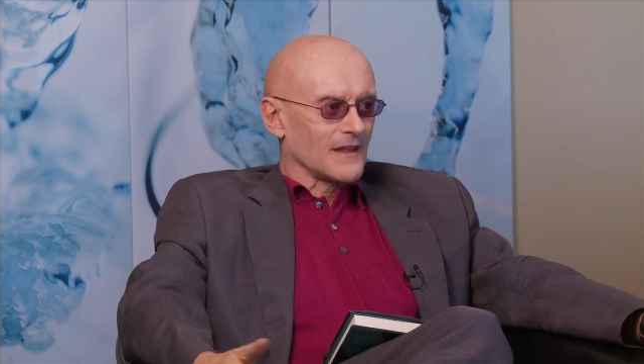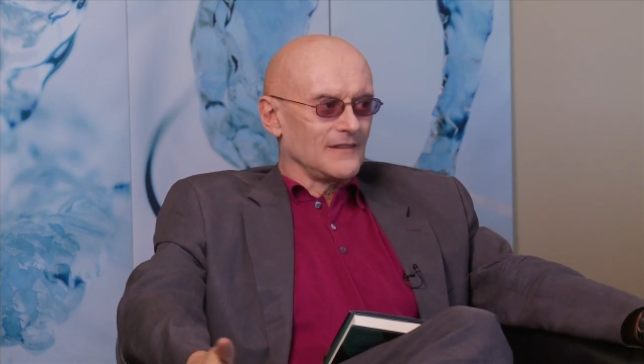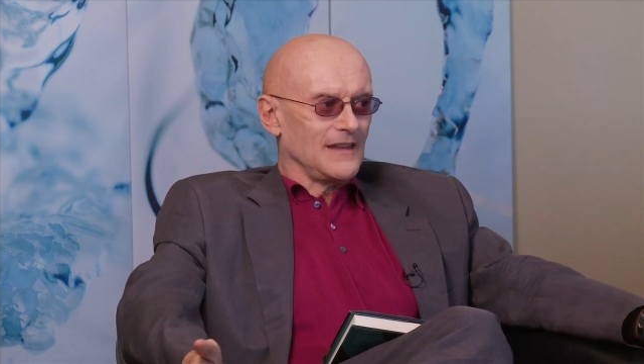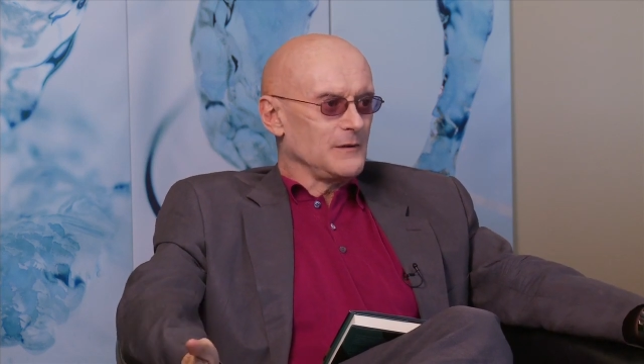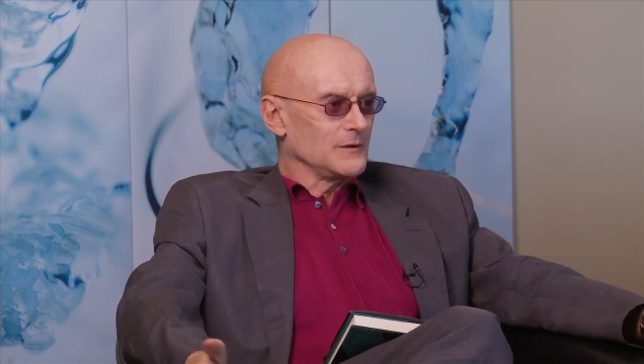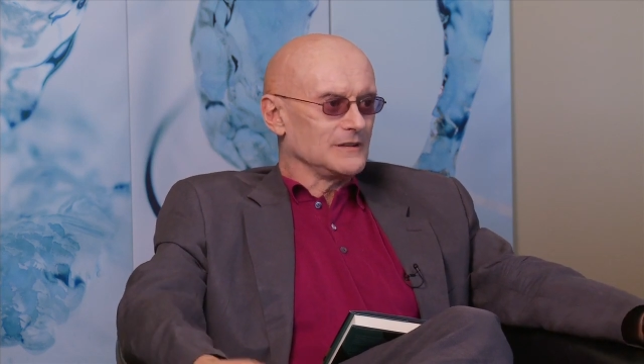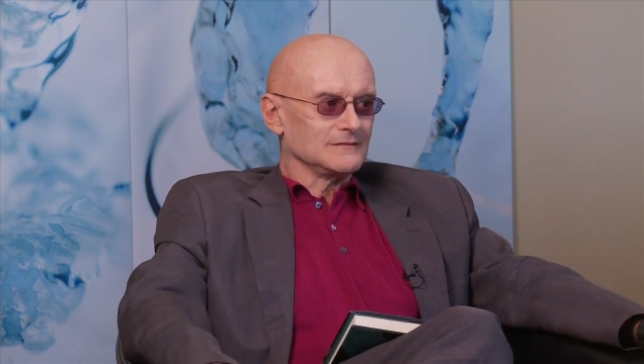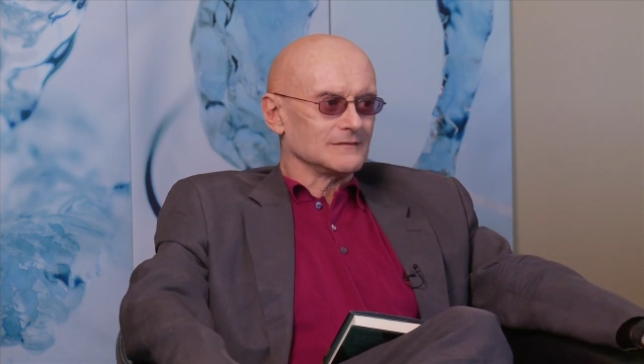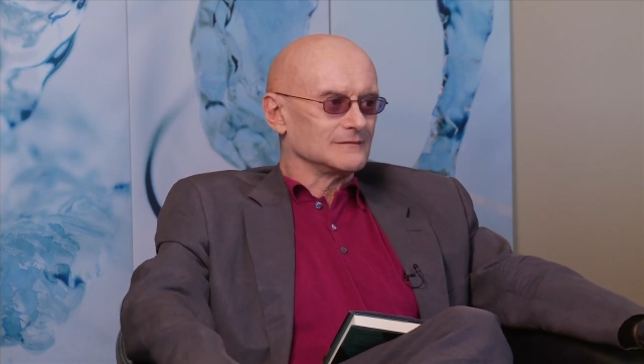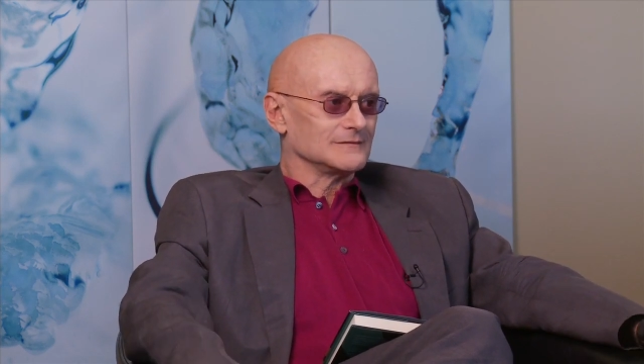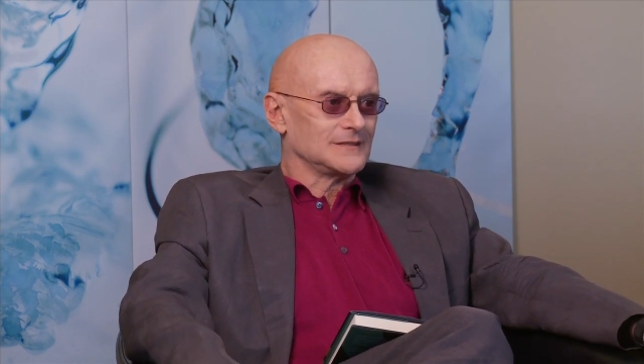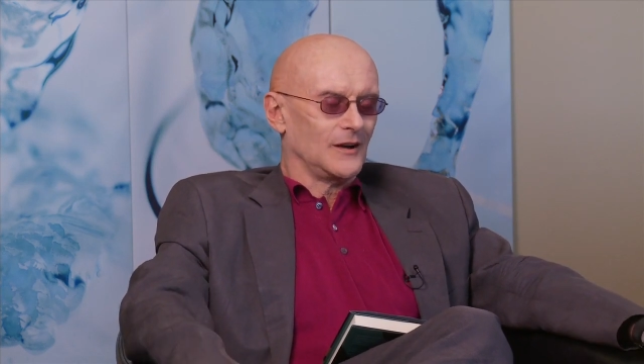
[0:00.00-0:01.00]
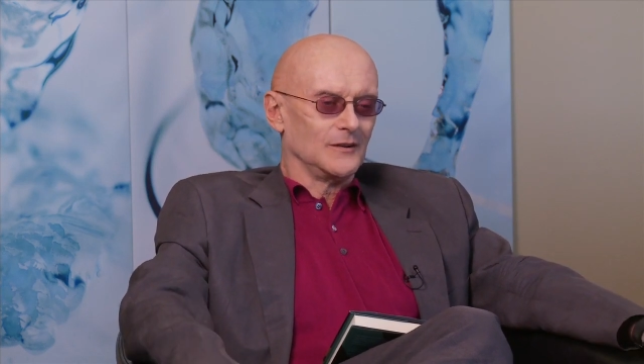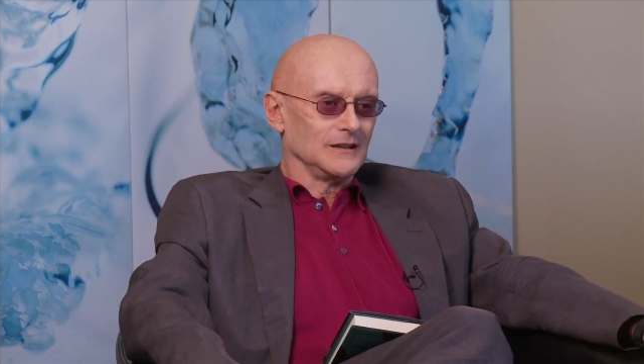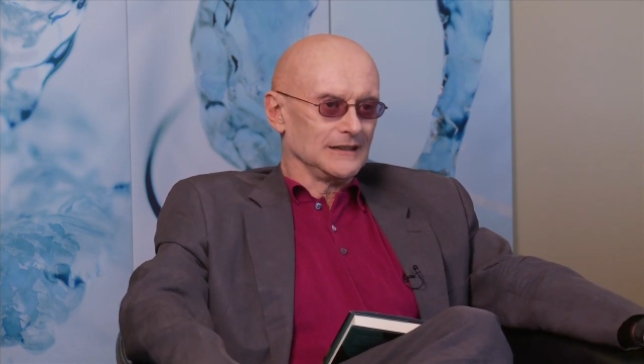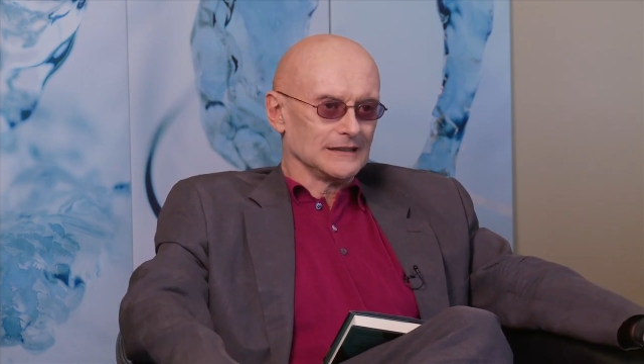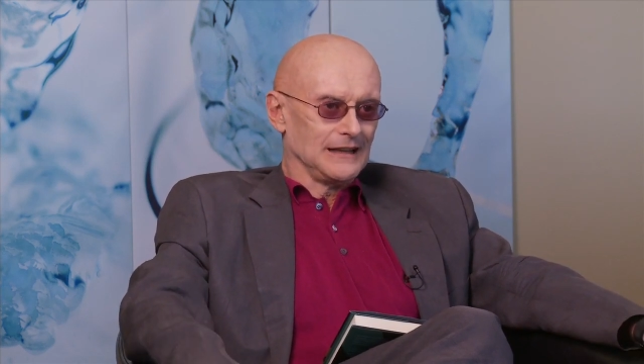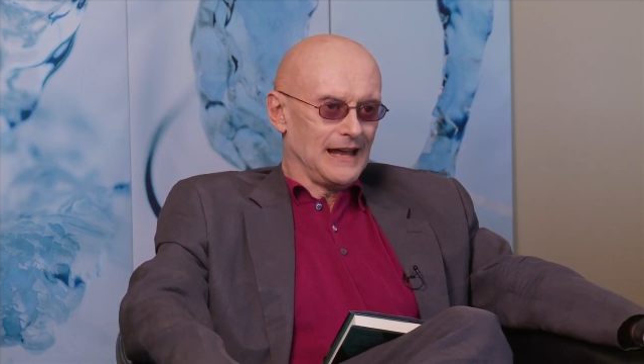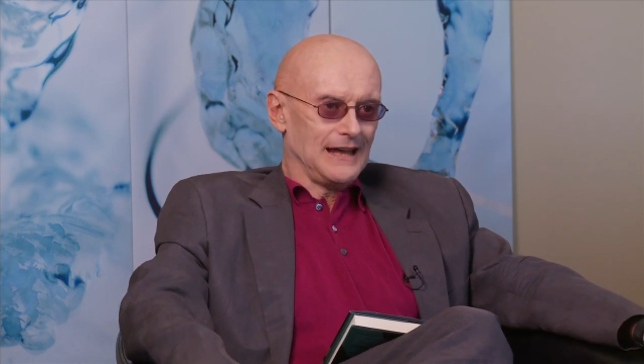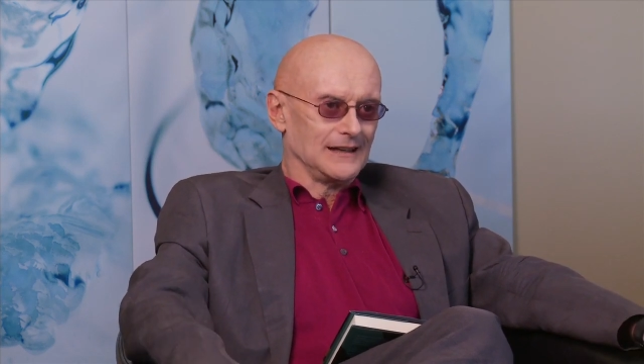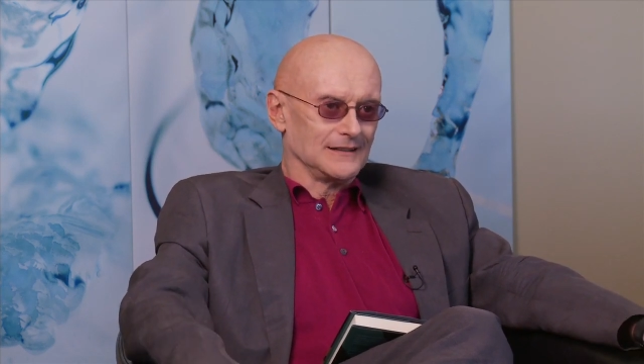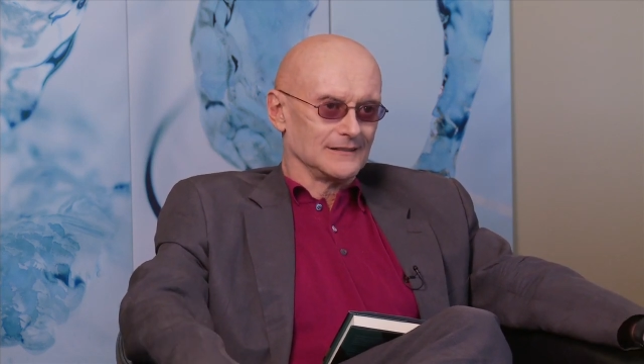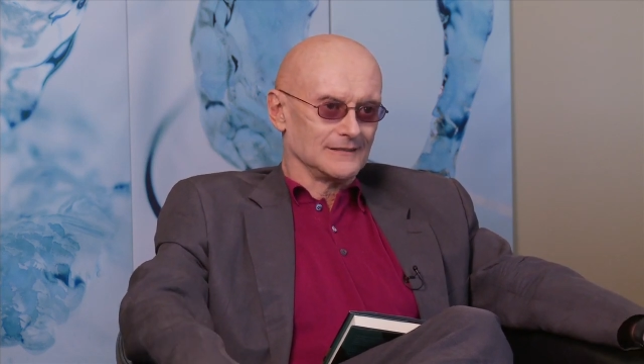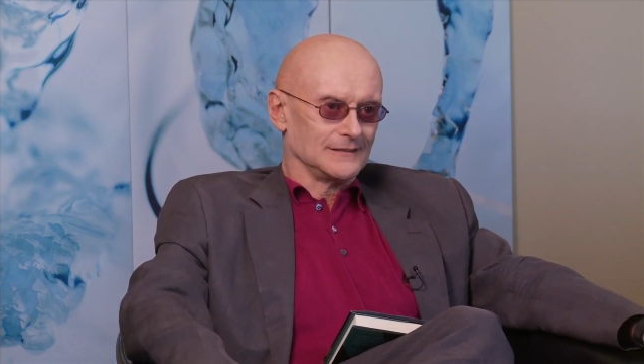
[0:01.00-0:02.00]
And they were totally
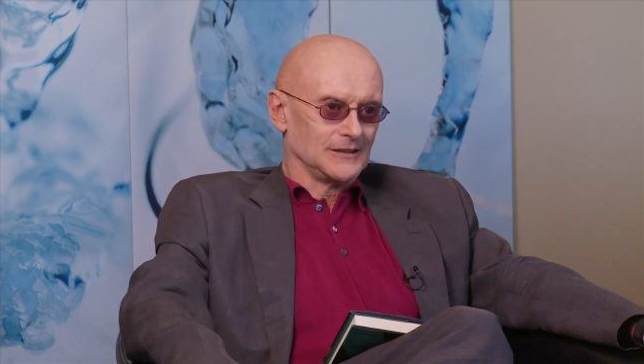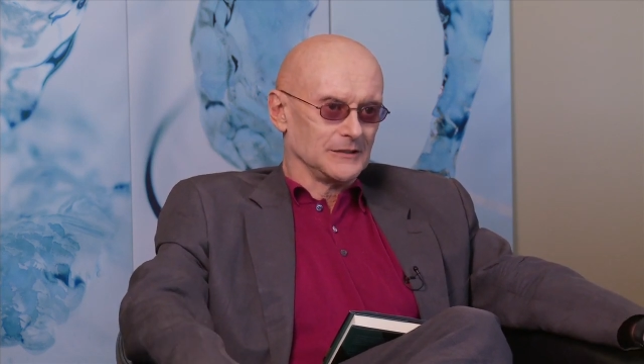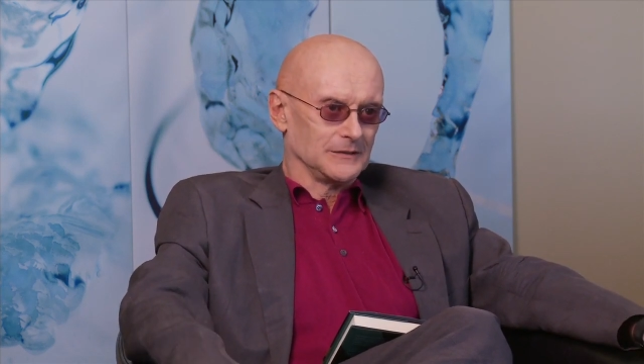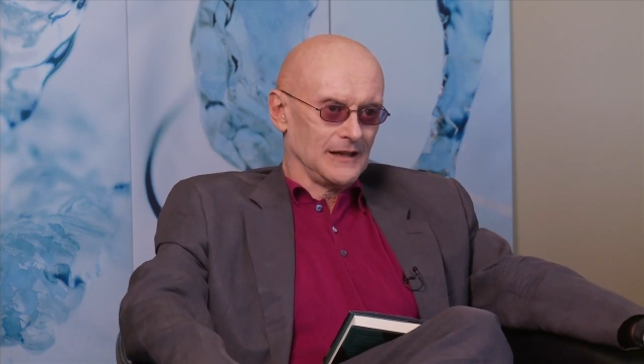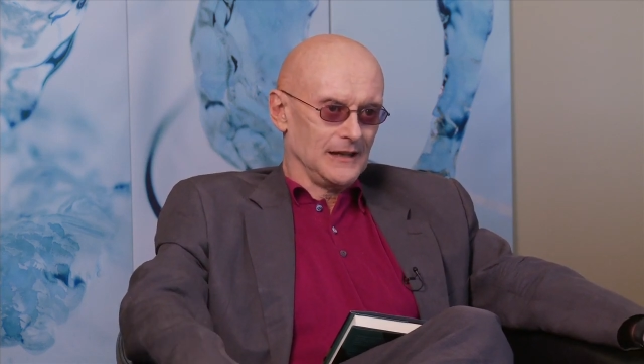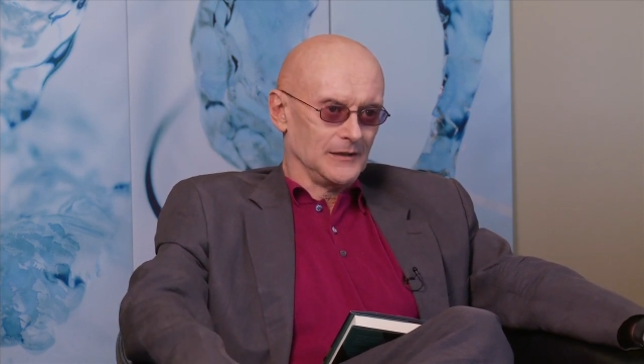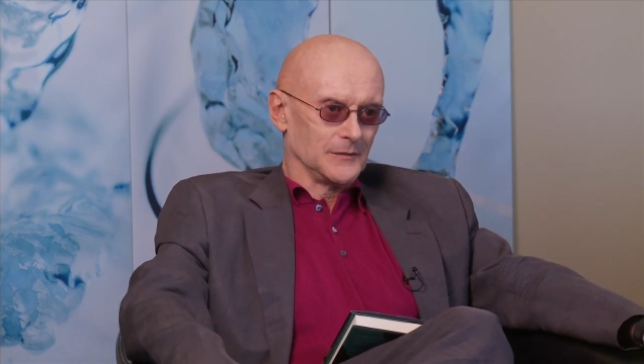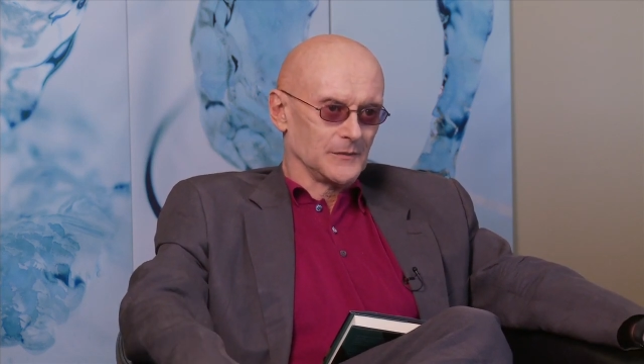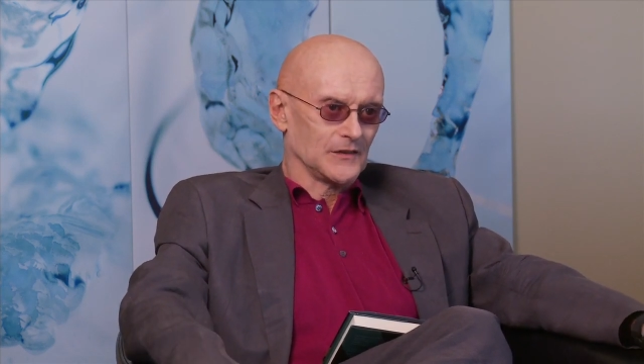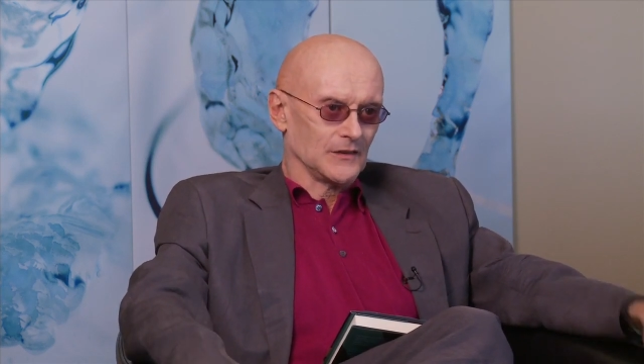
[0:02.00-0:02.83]
glad to help.